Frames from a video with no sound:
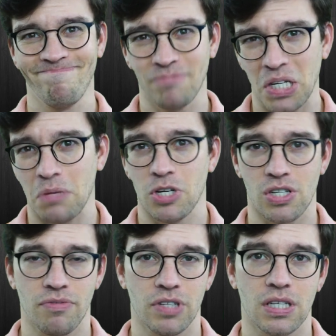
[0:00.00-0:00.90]
Pretty much
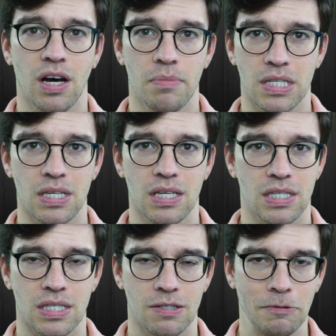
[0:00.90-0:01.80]
every time,
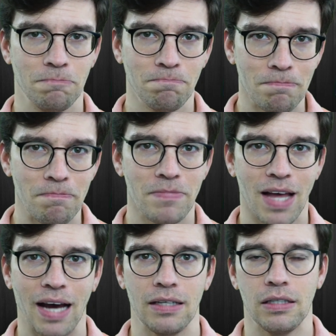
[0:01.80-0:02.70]
it's
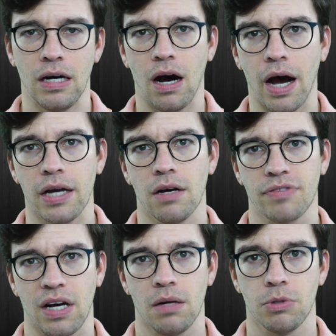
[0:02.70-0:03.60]
not a high enough
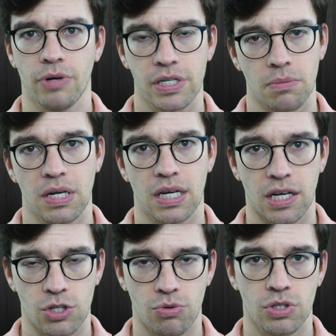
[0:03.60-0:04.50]
caliber resume to
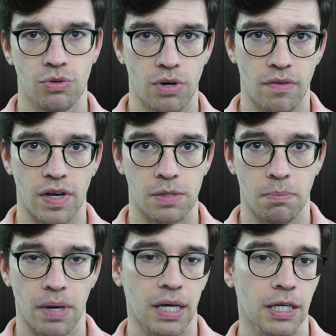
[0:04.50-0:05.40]
get you into an investment
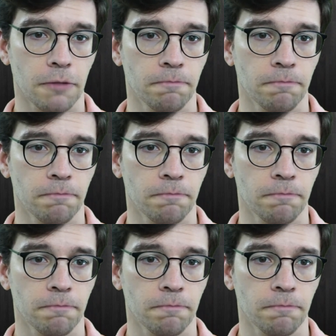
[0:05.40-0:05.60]
bank.